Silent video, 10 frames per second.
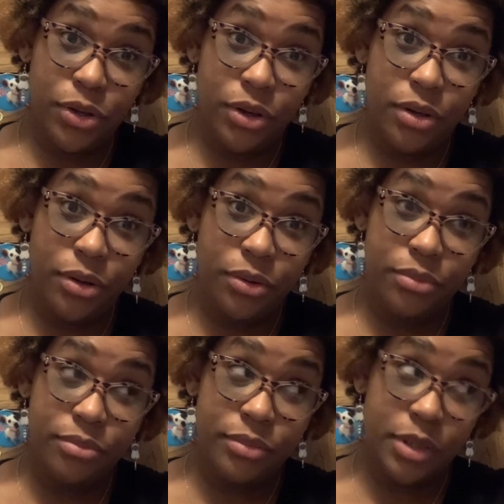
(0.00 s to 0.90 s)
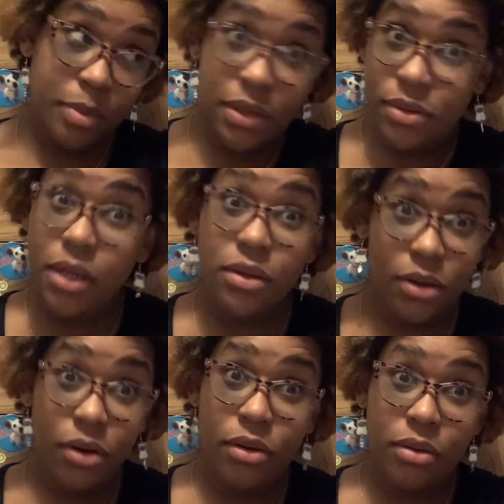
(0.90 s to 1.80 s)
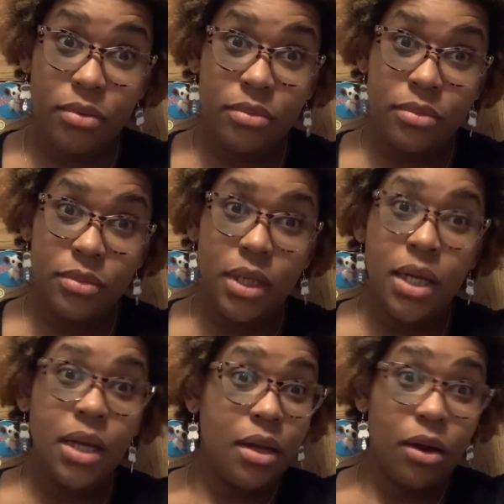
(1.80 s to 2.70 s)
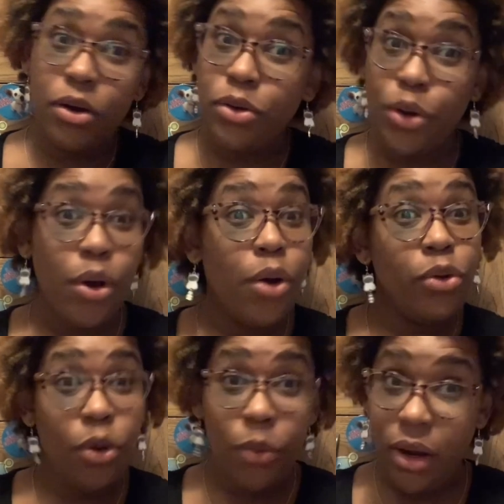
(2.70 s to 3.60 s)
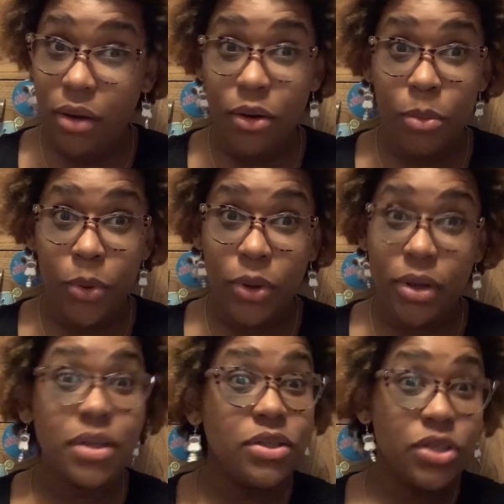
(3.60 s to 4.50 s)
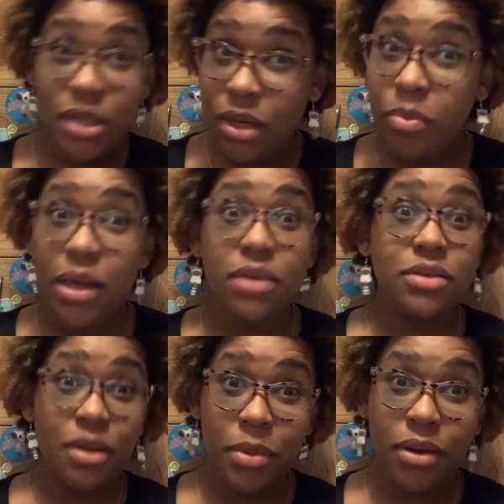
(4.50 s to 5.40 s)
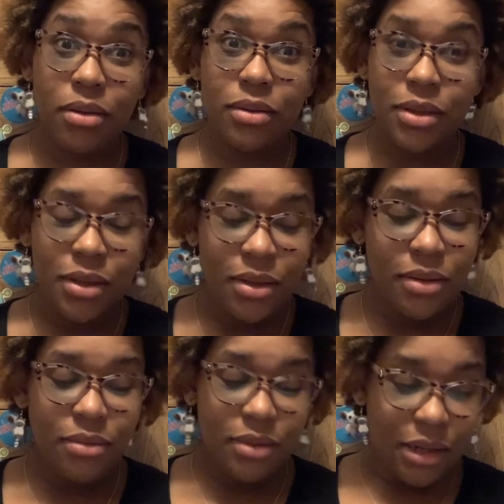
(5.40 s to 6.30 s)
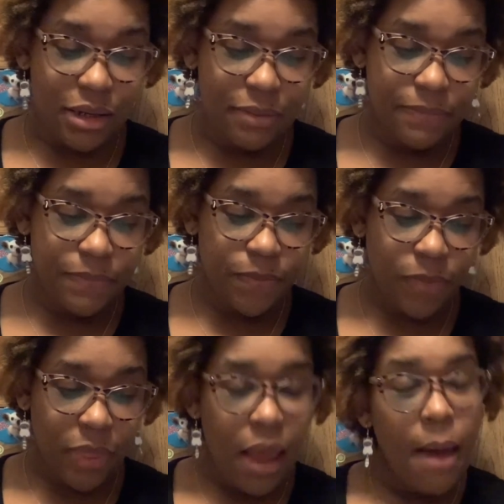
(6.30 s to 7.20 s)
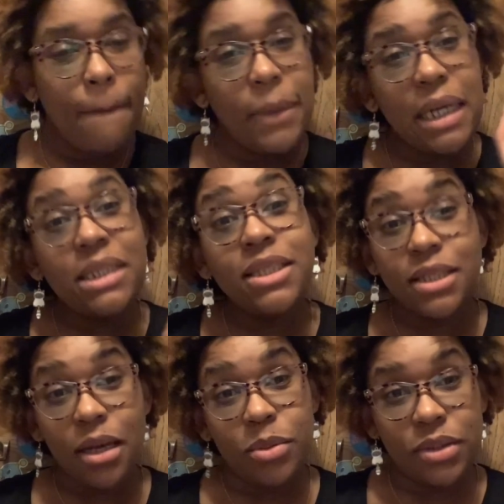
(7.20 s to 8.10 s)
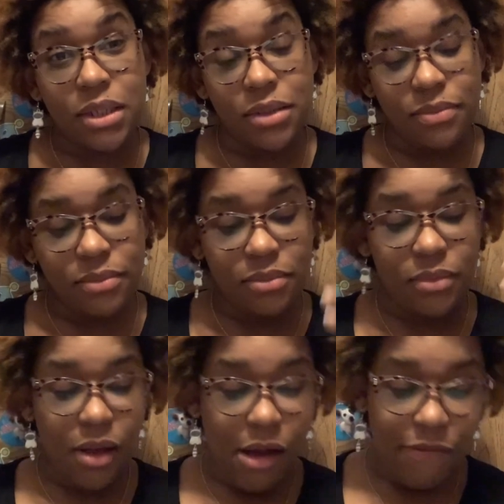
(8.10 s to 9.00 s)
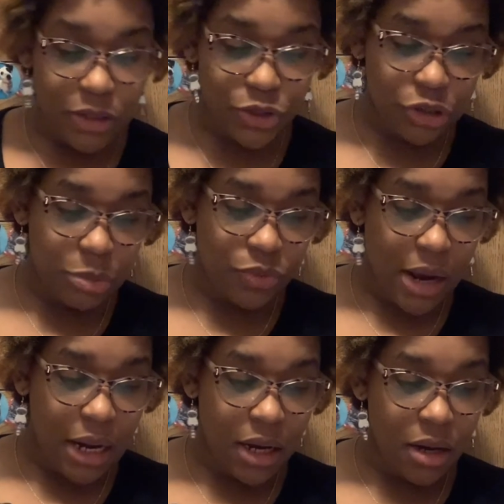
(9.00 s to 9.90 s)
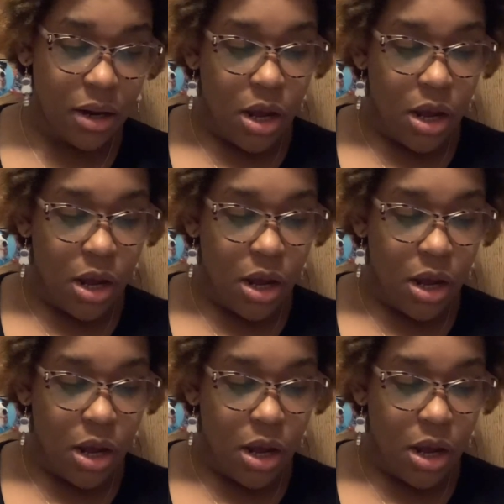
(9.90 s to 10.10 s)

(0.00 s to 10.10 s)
girl. The bears ate the girl. The girl don't go nowhere no more because she in the bear's stomach. Okay. But in summary of our script writing